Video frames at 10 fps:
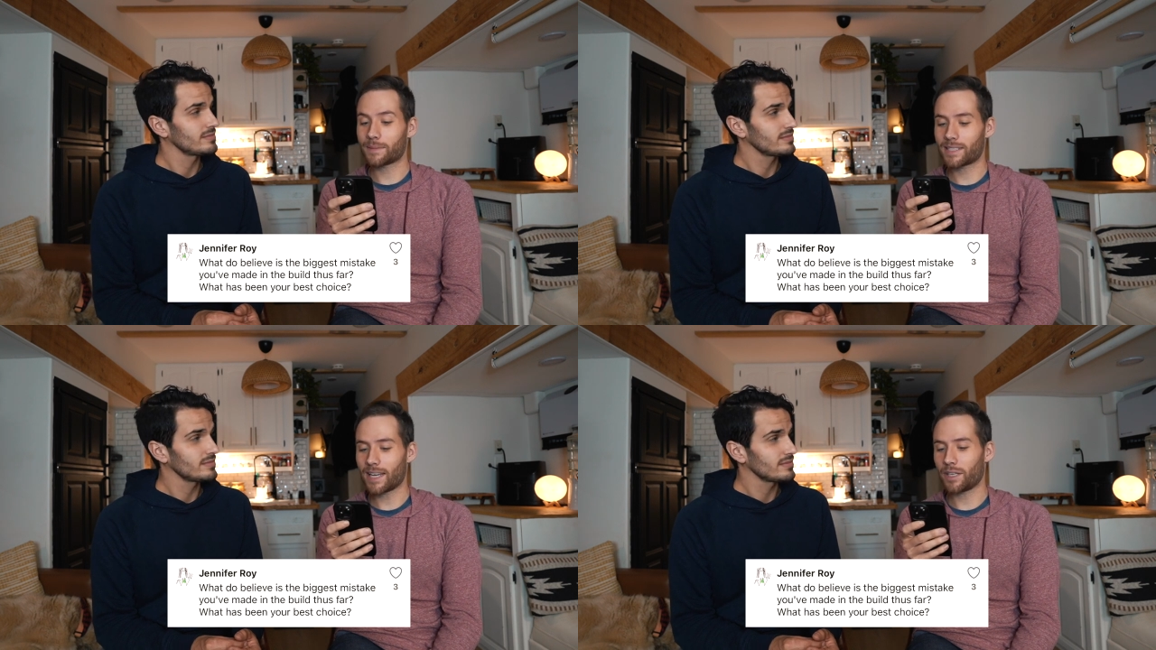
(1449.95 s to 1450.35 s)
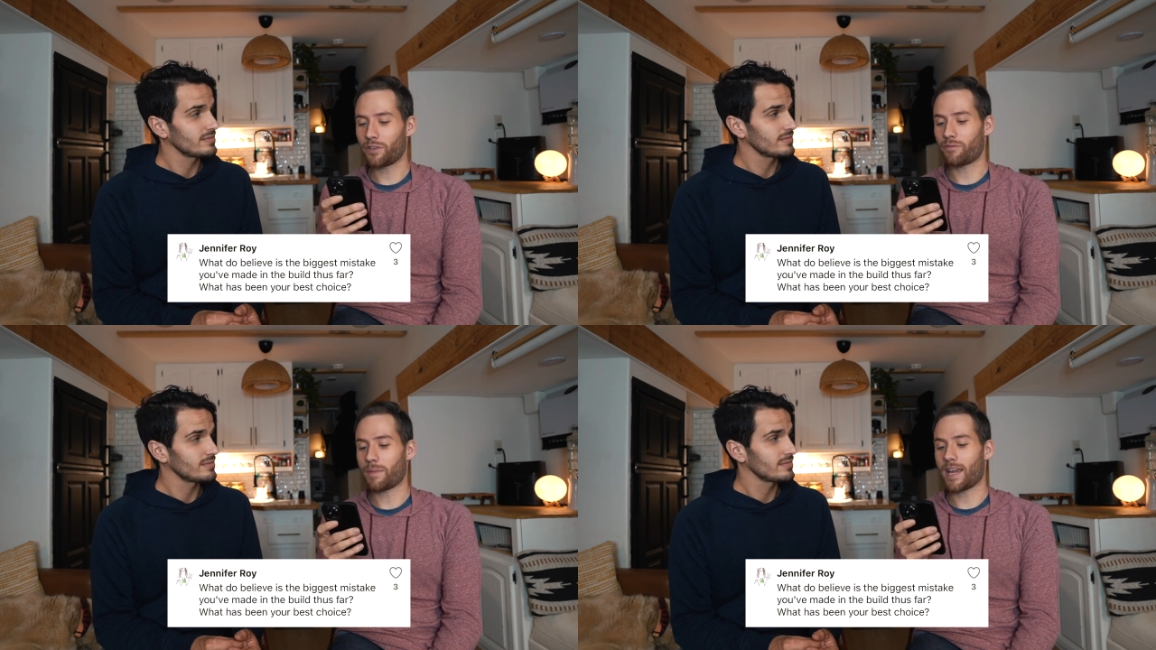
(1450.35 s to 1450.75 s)

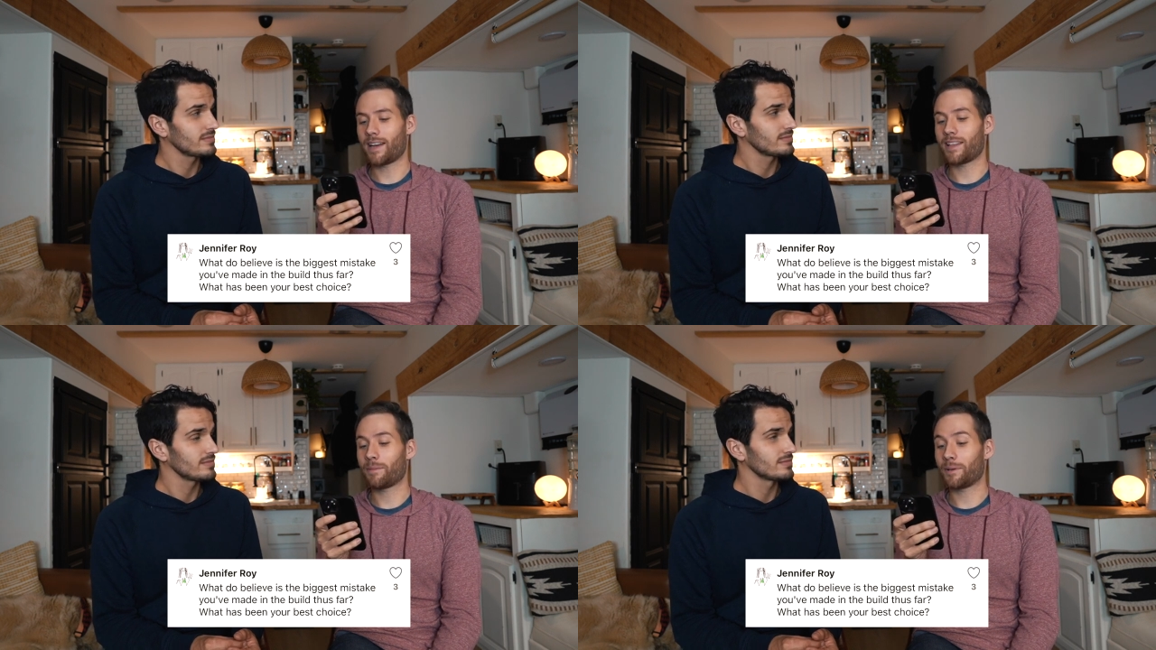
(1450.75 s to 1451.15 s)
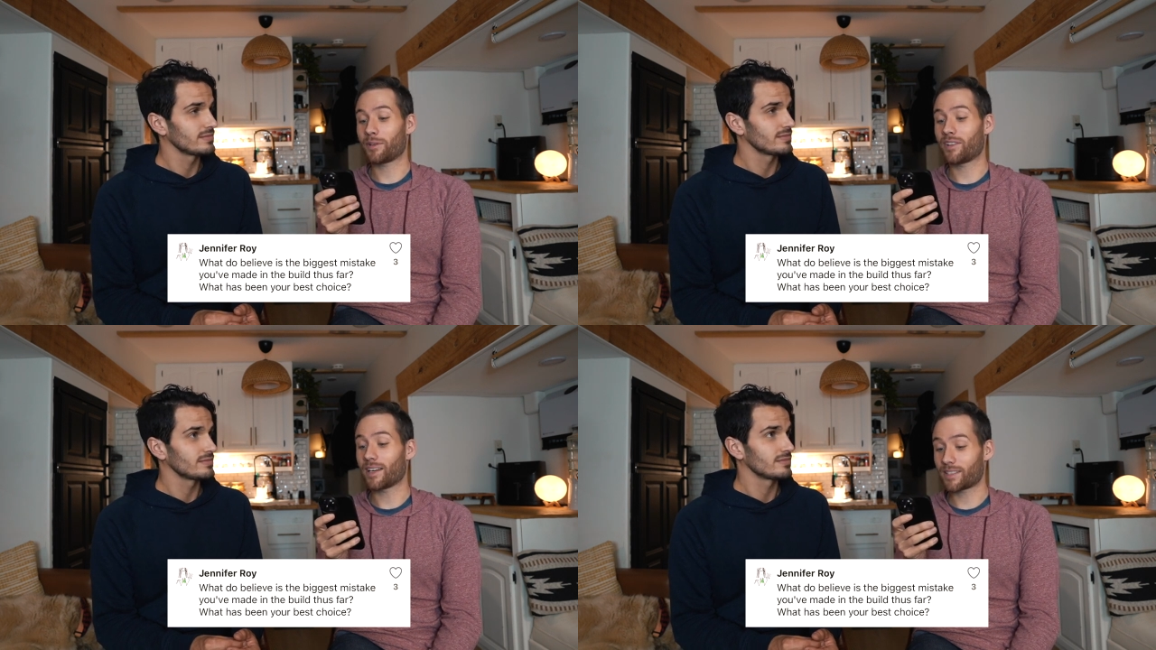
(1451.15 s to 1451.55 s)
Speaker 1: mistake you've made in the
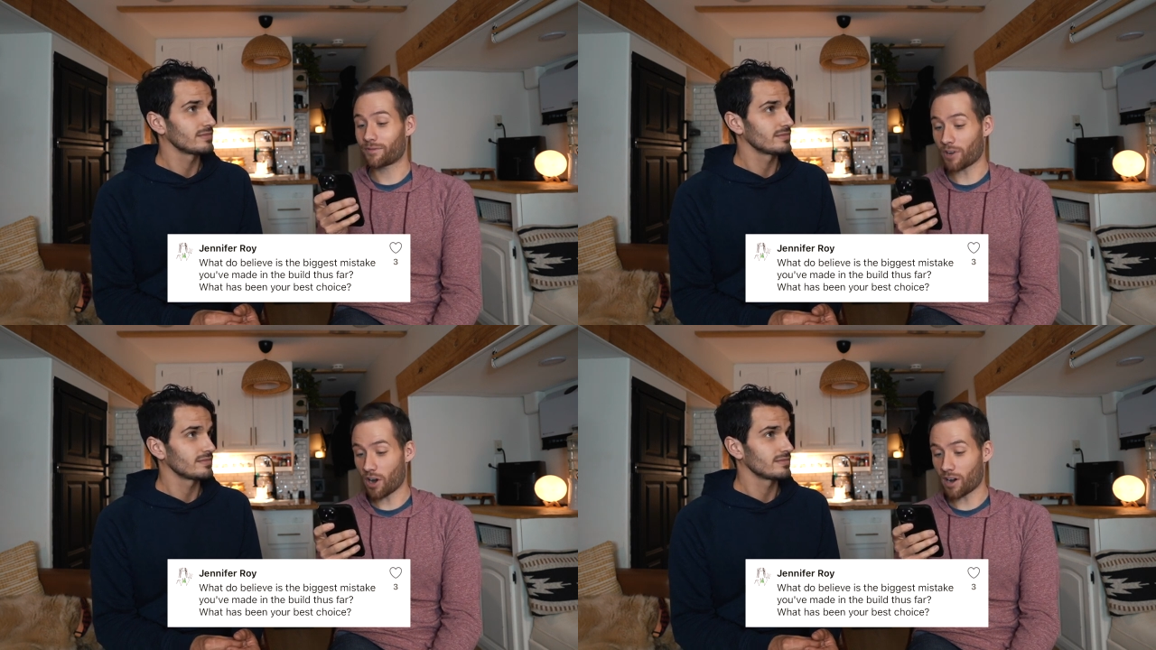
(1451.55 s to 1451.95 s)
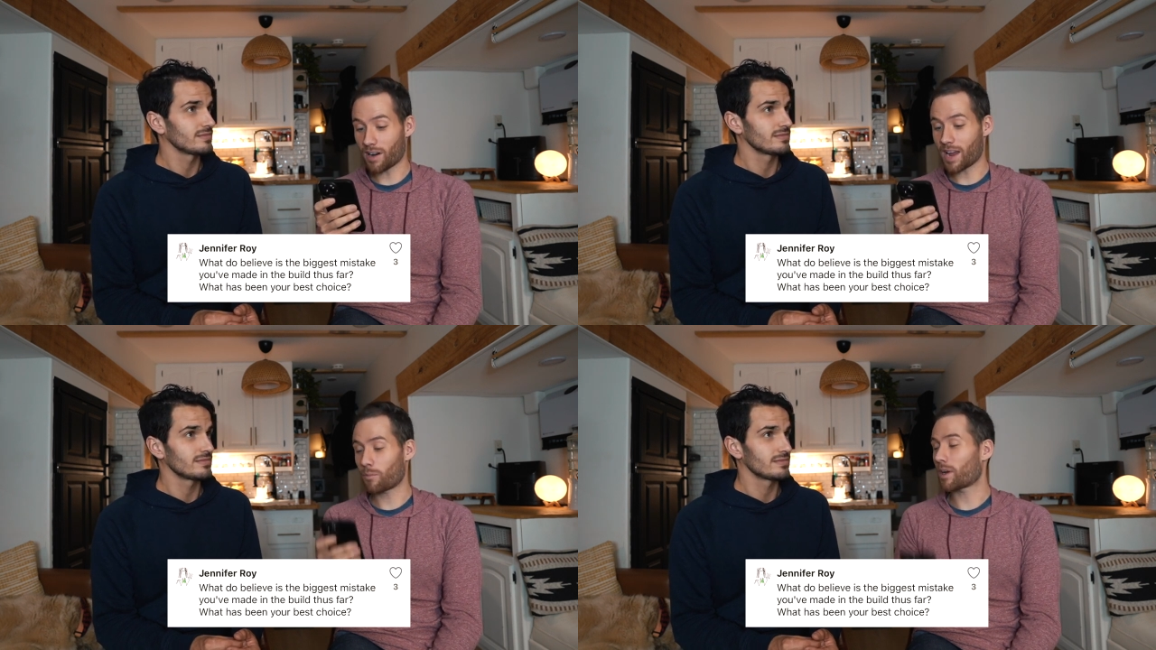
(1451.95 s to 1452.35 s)
build thus
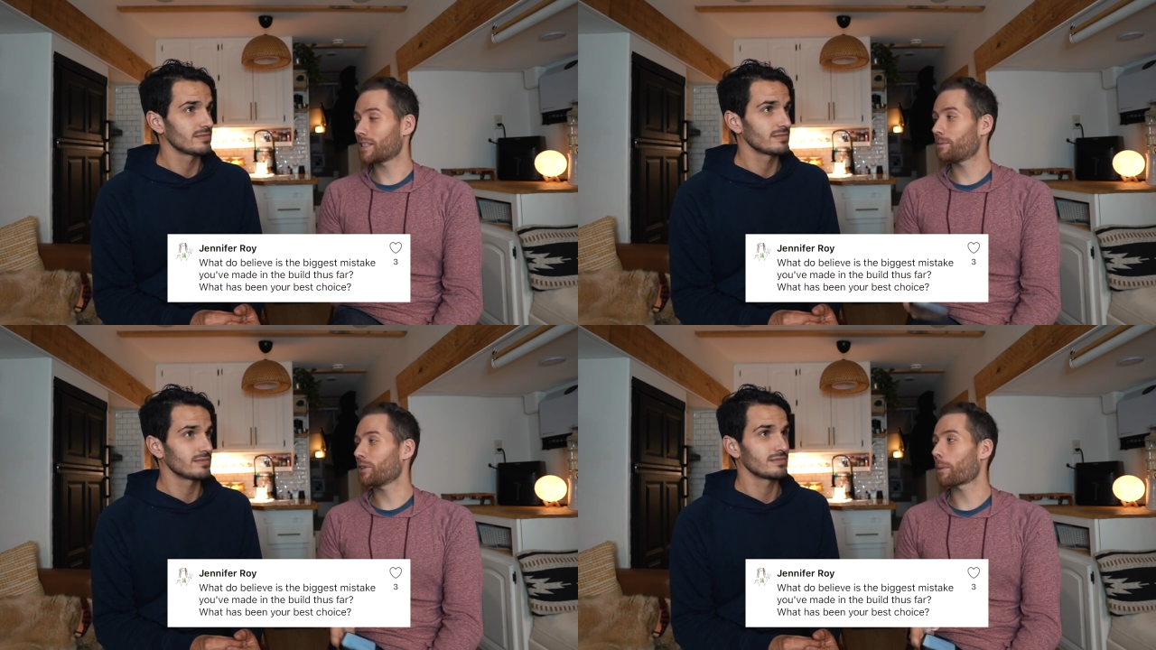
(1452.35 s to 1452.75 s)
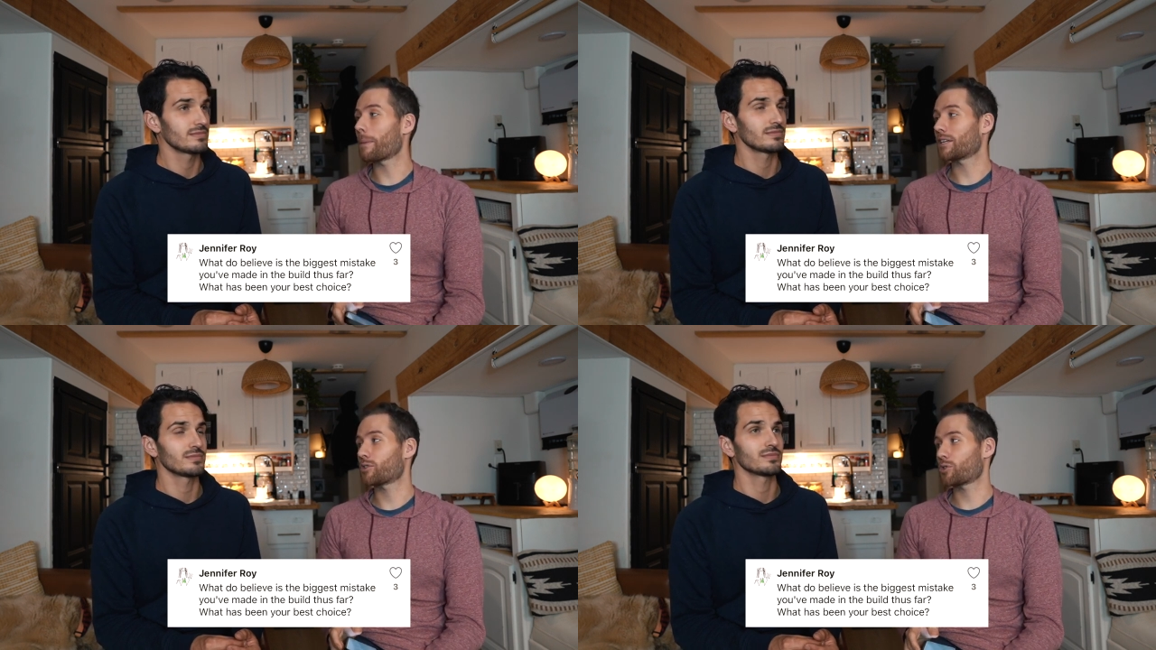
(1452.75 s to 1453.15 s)
far, and what has been your
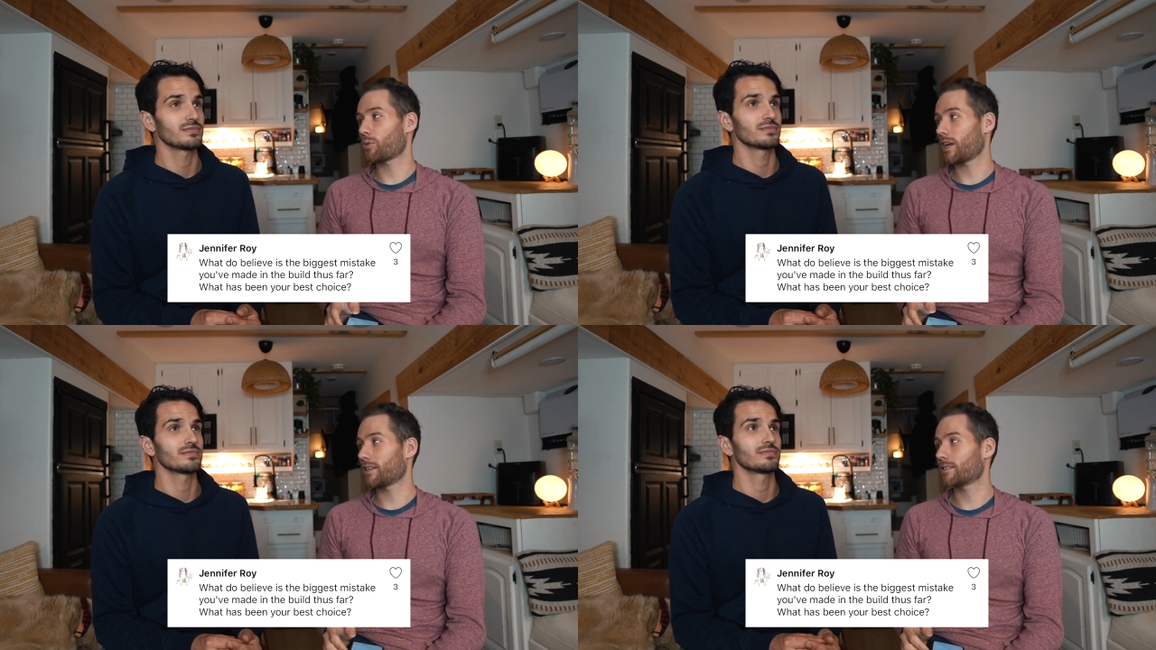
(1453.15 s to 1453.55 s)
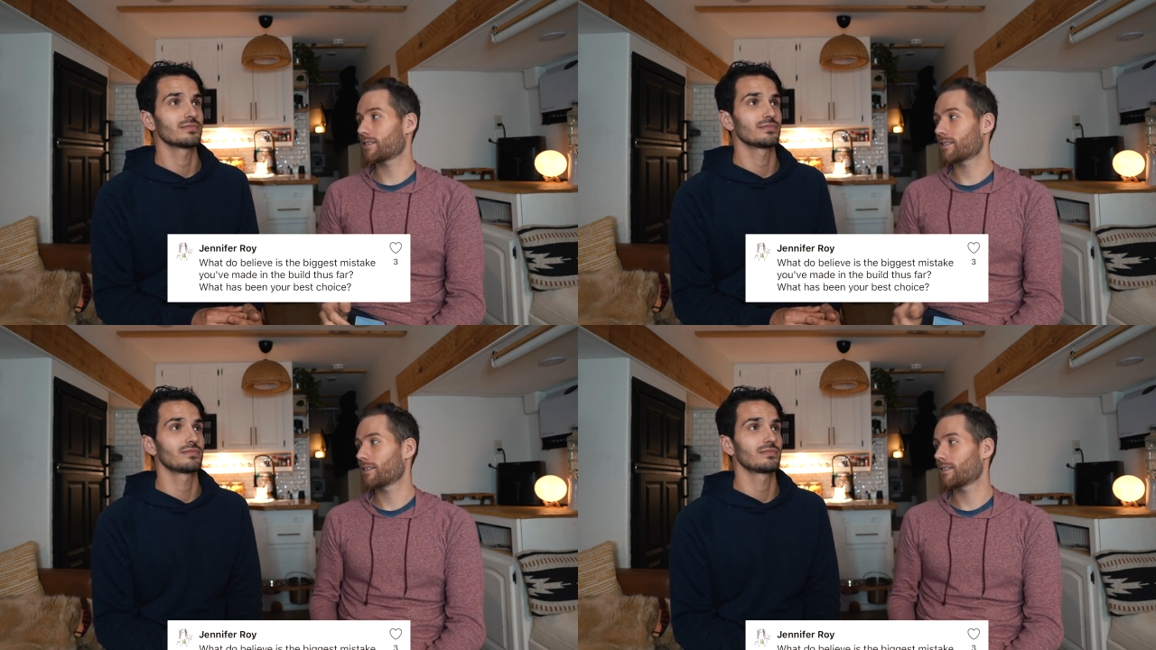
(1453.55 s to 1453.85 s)
best choice?